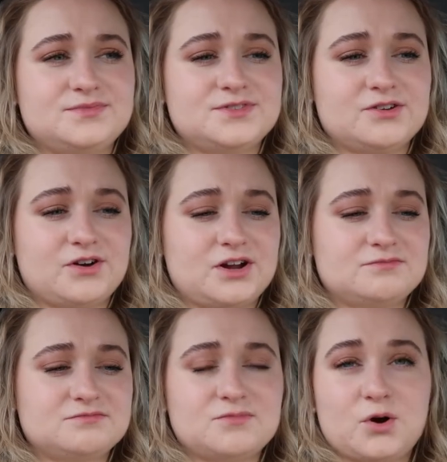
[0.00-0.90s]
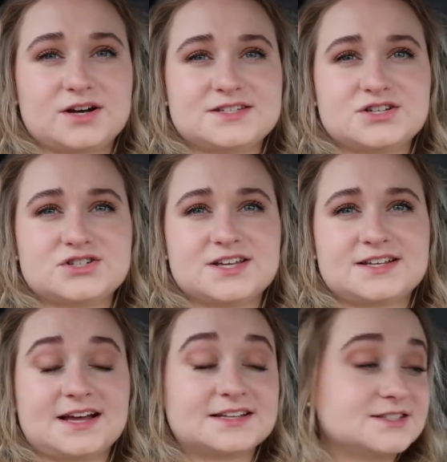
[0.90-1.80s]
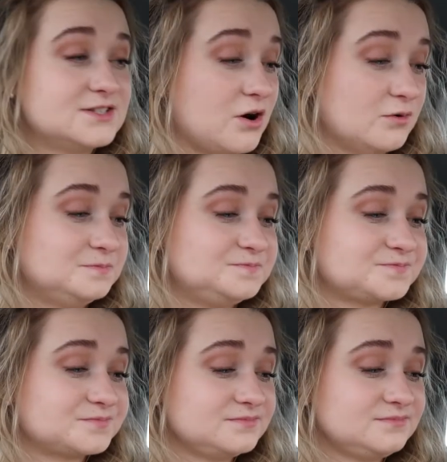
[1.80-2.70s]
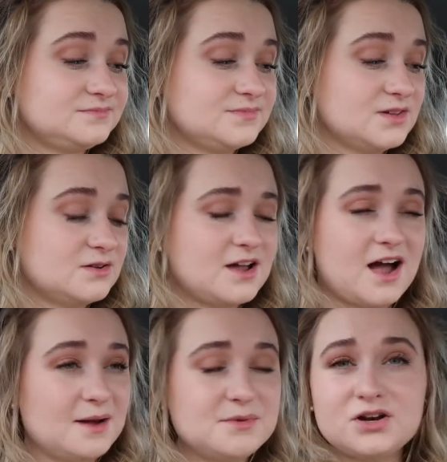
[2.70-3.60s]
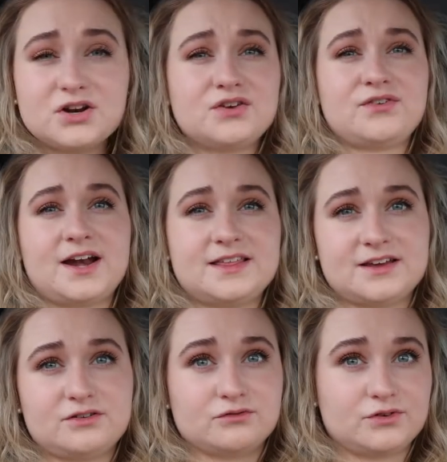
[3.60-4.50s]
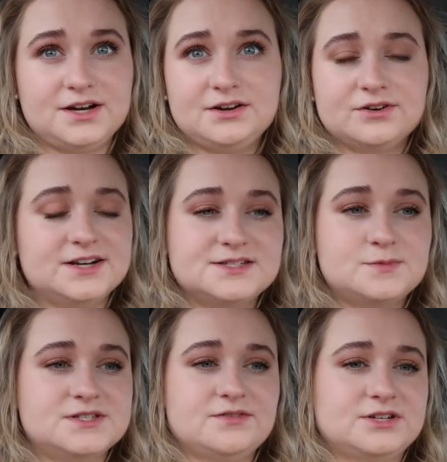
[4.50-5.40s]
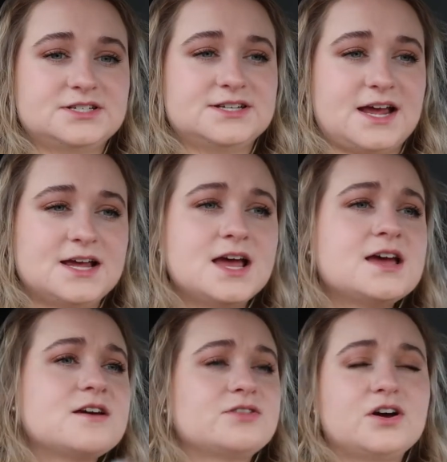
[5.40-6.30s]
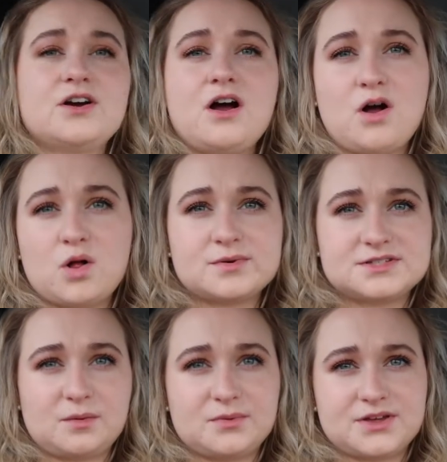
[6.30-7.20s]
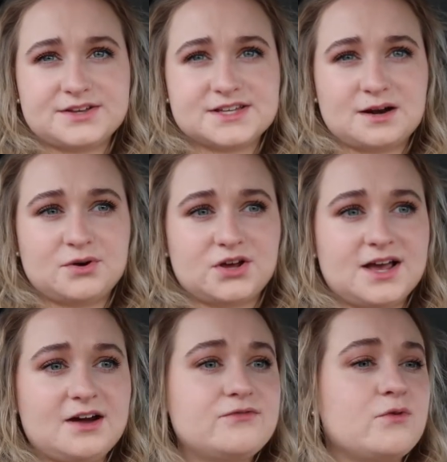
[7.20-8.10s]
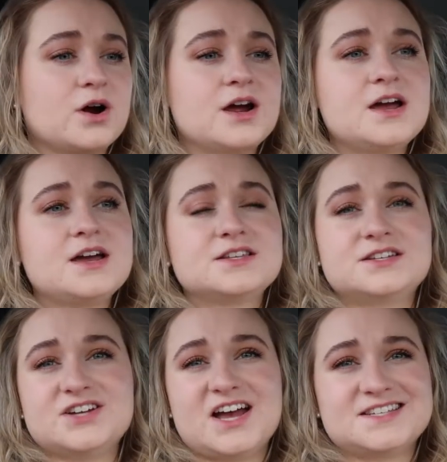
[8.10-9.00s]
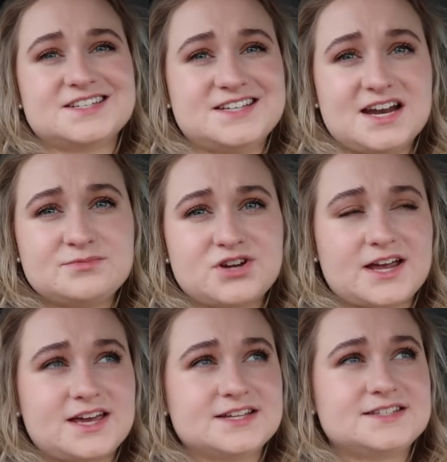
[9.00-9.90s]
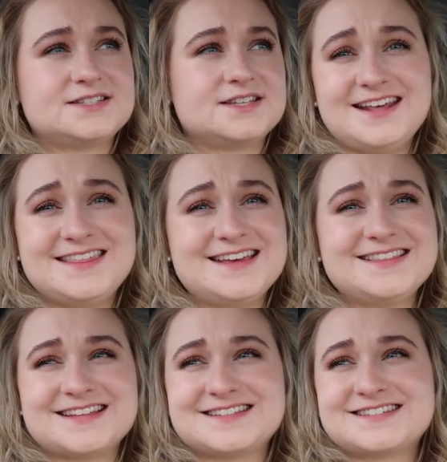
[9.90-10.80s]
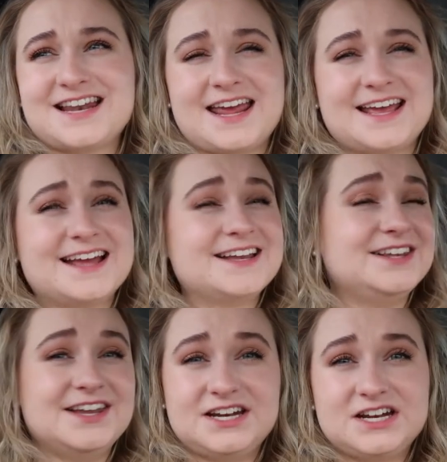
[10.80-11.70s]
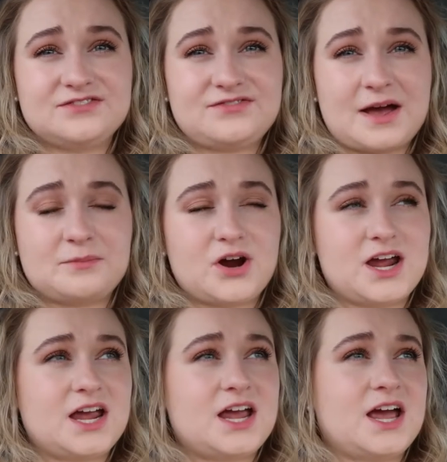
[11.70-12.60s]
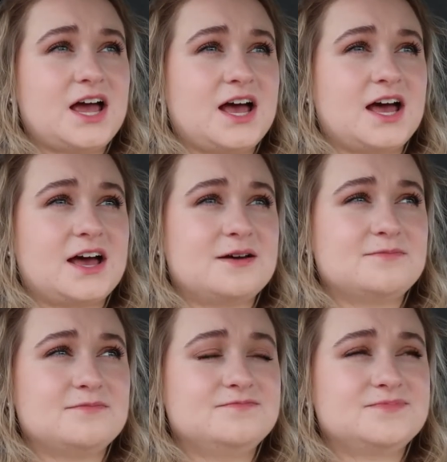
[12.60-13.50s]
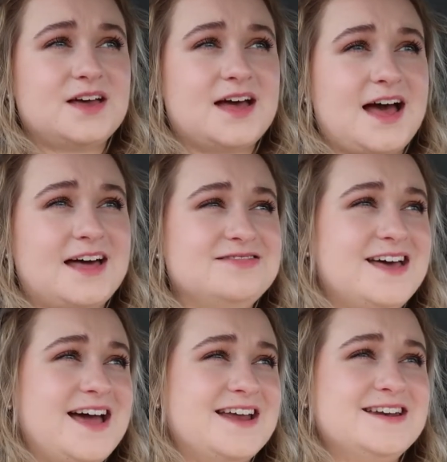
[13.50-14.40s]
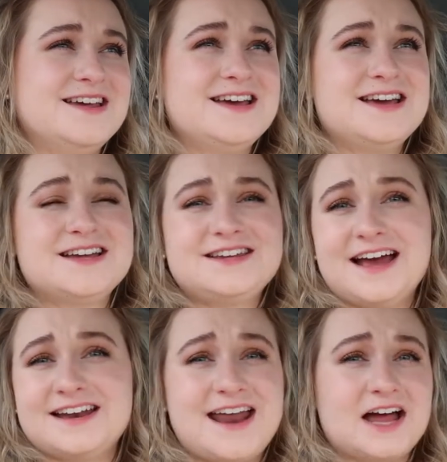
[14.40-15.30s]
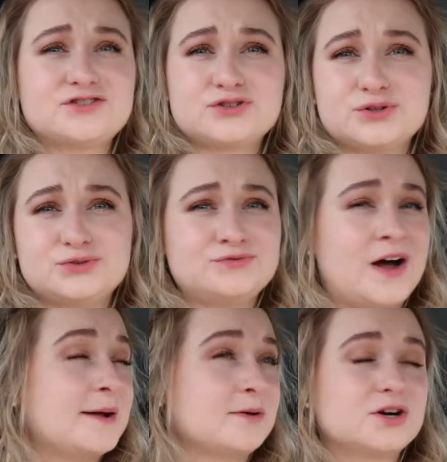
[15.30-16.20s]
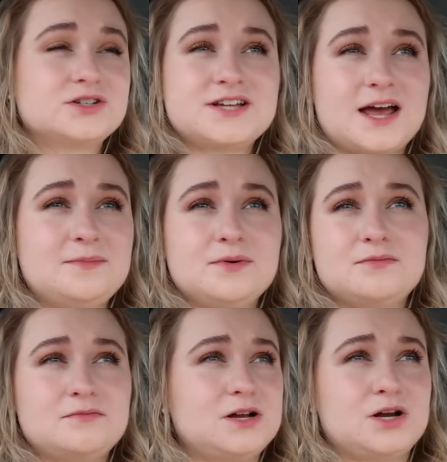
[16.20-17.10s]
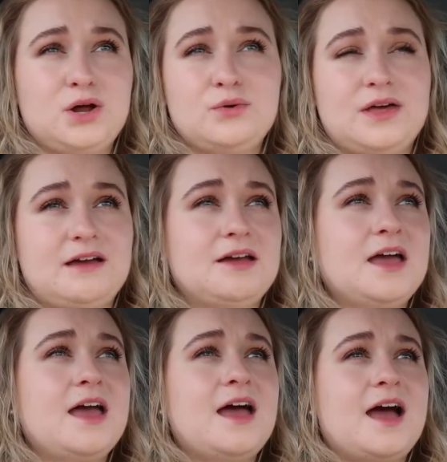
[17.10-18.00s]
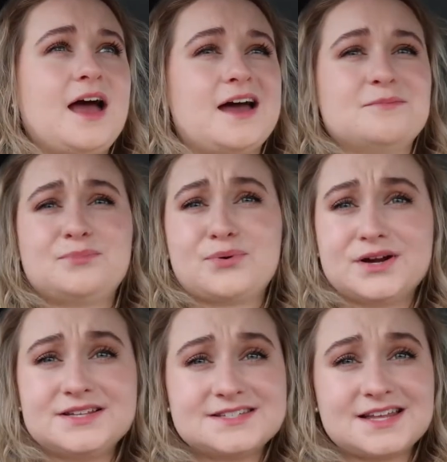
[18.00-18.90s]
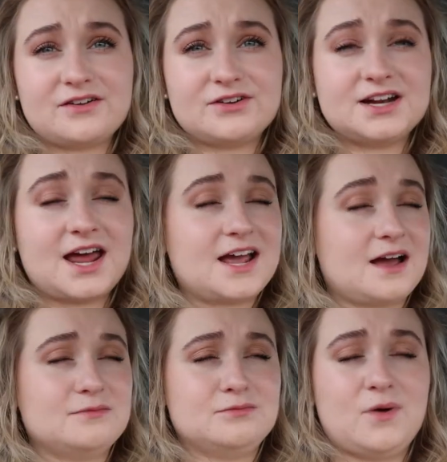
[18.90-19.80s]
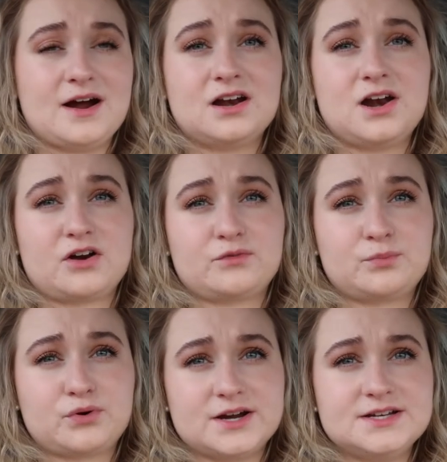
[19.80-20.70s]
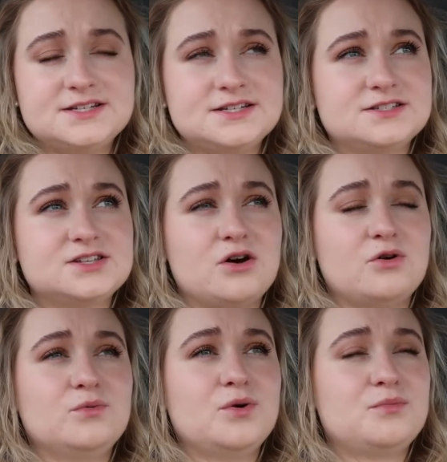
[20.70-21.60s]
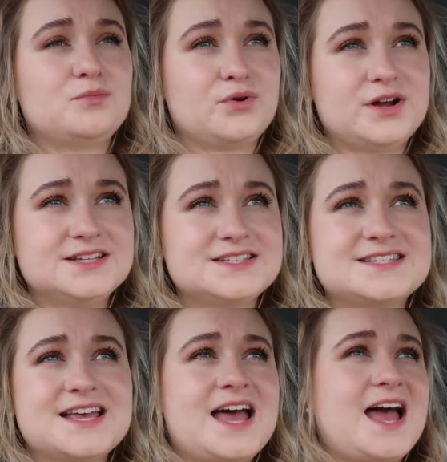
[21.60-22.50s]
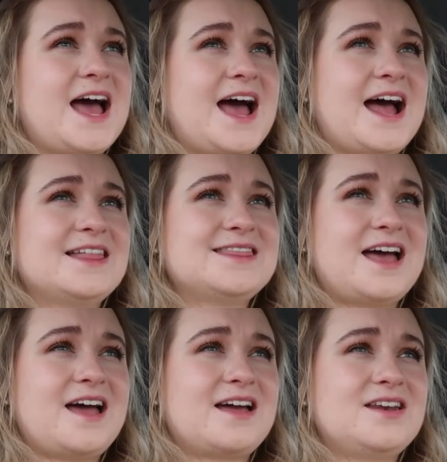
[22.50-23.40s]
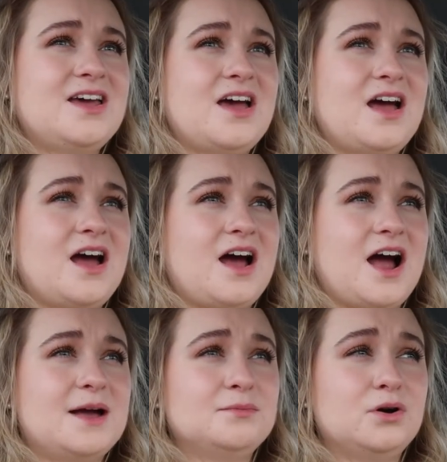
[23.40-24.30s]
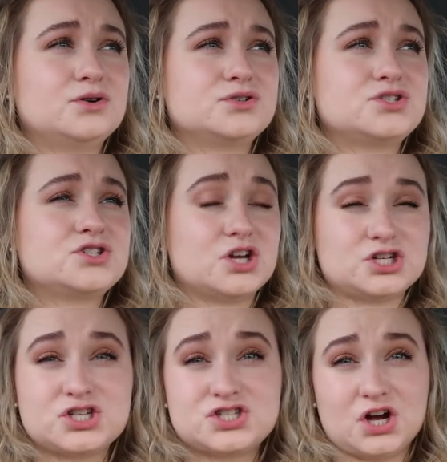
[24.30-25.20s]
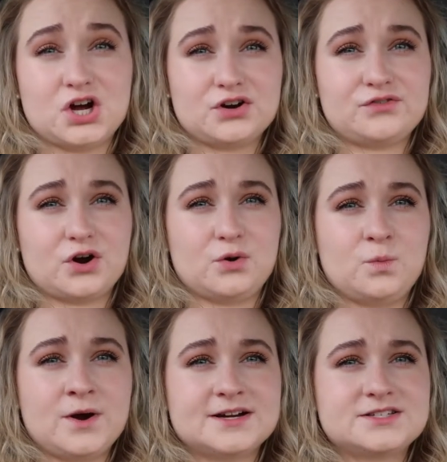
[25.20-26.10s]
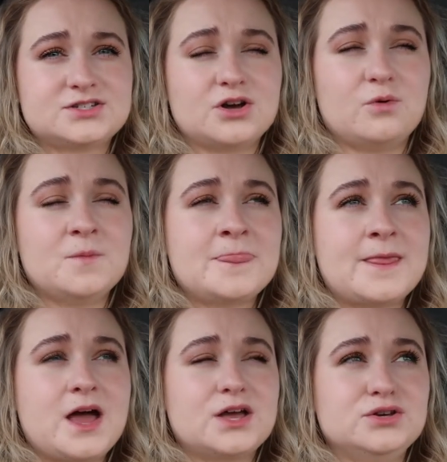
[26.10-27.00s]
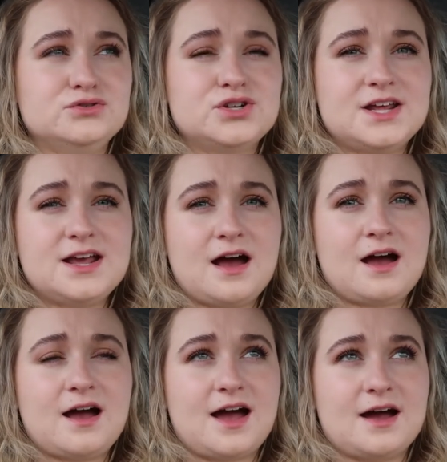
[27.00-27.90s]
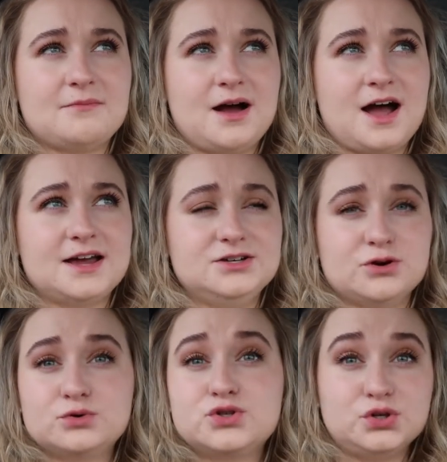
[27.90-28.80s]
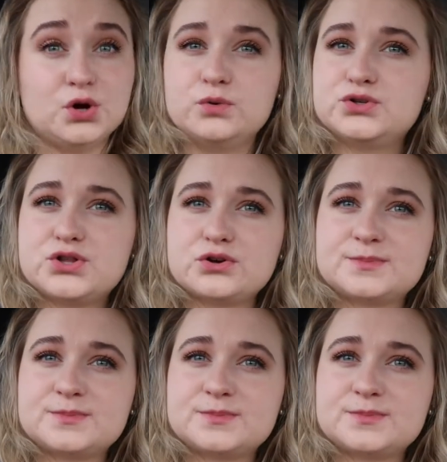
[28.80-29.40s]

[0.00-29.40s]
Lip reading: different organizations like that. So I'm not looking for anything really, really specific today. There are always a couple of things that I'm looking out for, such as denim jackets, anything that's like linen fabric, and then, yeah, natural fiber type clothing. Prints that I really like. I wear a lot of print, so prints. And then I'm such a sucker for homewares, so usually I don't go to those